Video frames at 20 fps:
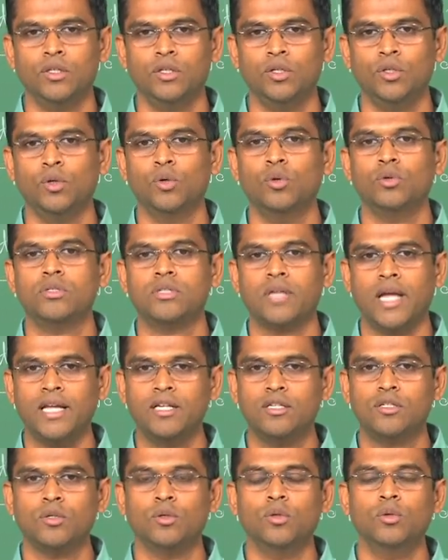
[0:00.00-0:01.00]
You try
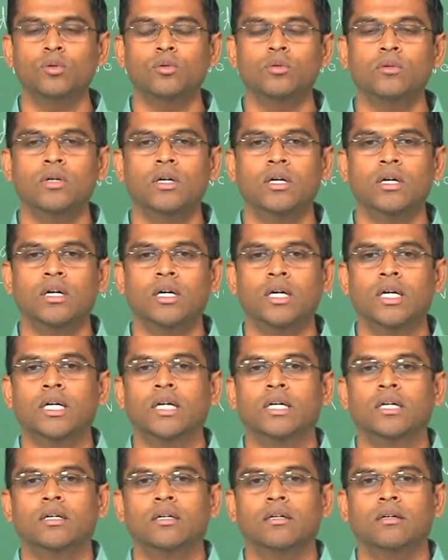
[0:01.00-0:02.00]
to
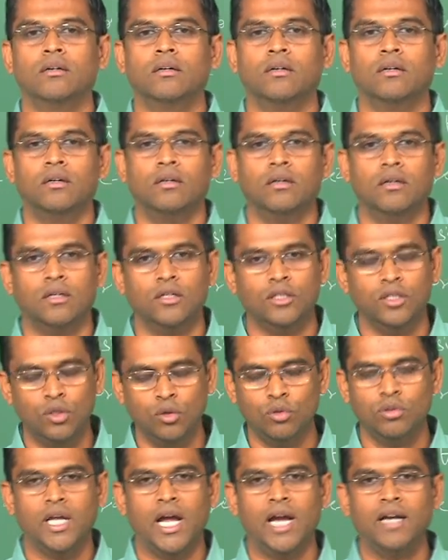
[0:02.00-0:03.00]

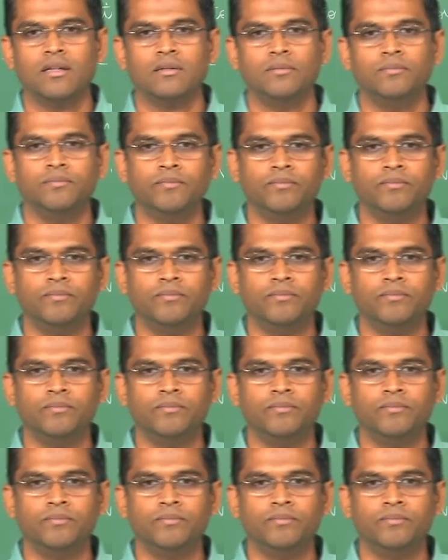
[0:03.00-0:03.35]
do that.